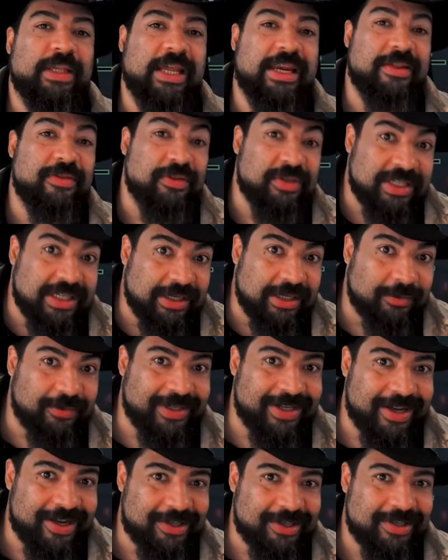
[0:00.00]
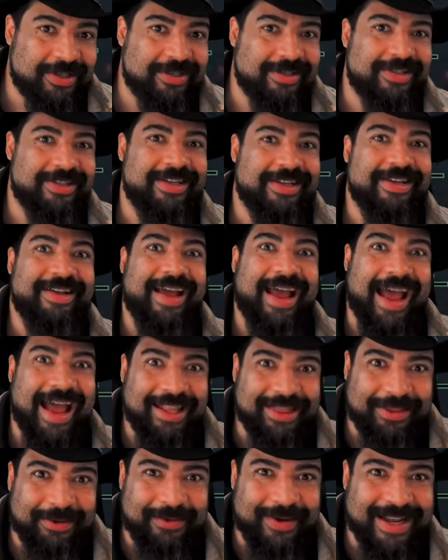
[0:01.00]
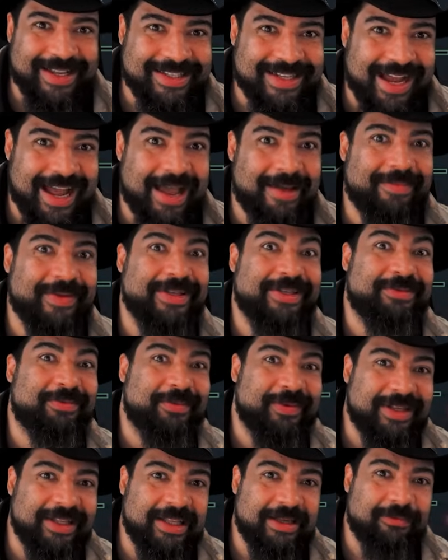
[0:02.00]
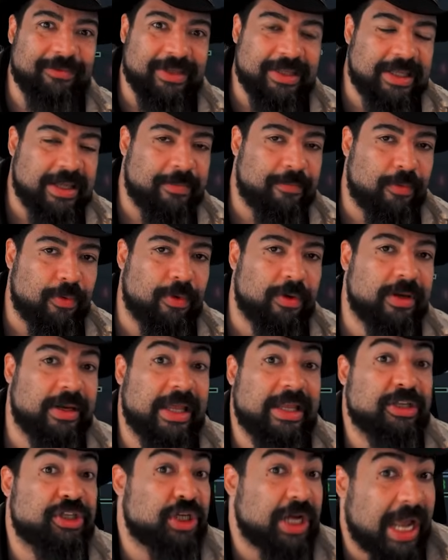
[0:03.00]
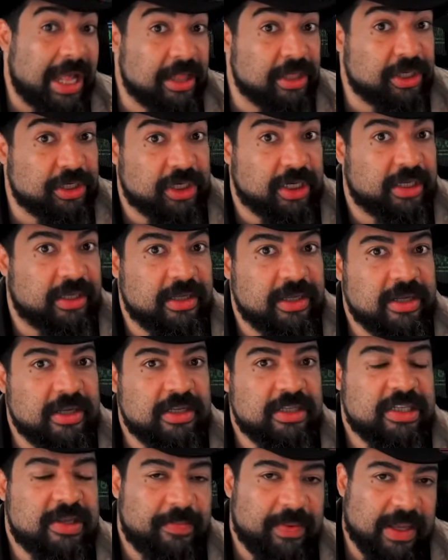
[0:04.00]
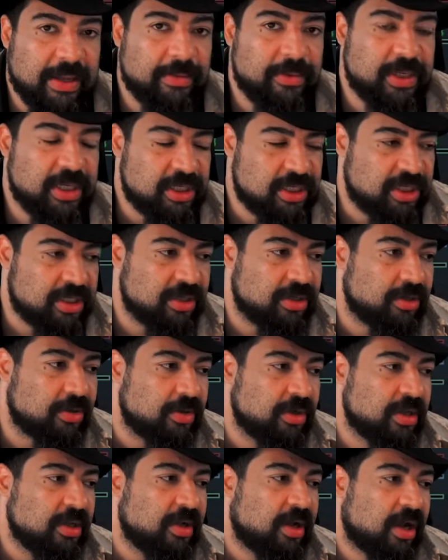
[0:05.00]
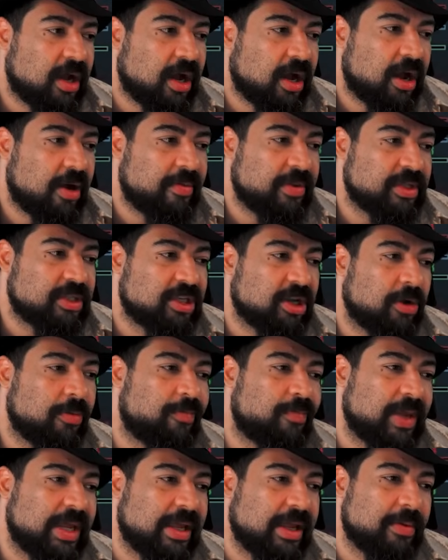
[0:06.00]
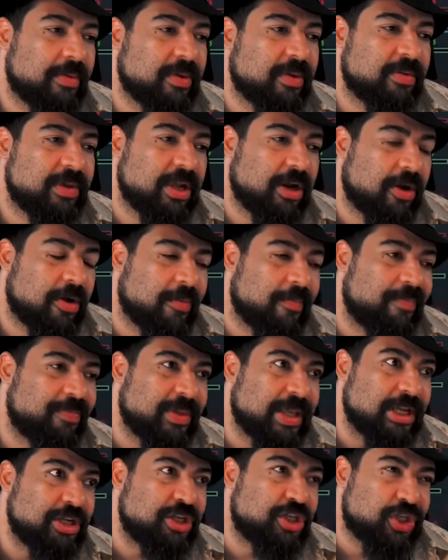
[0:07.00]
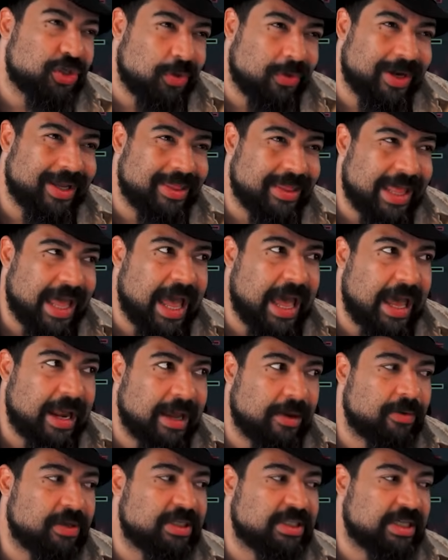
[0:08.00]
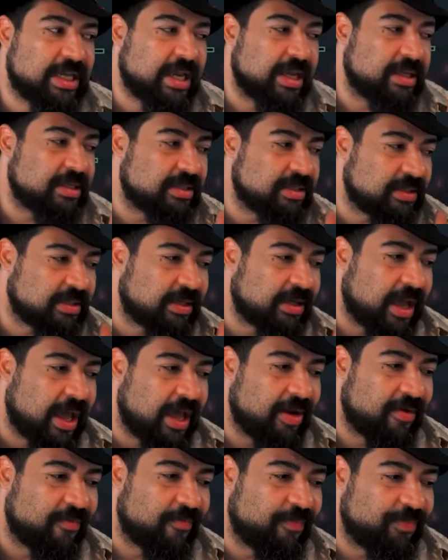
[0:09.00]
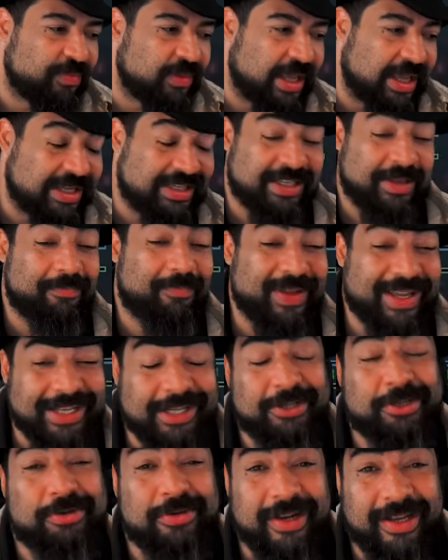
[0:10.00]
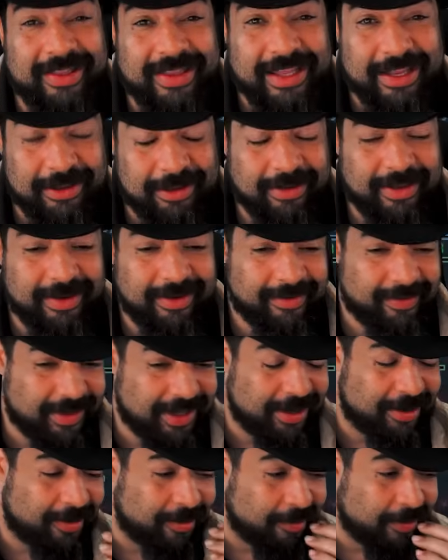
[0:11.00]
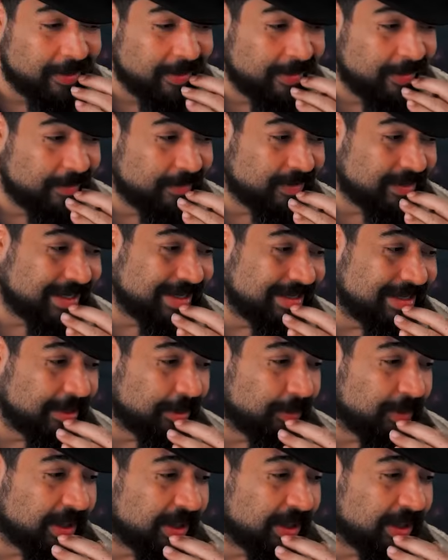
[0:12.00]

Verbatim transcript: Getting those heal reductions at the right time is really, really important and challenging to be able to do. Um, and so being able, you know, ensuring that I would say is kind of is the biggest trick that you can, you know, can deal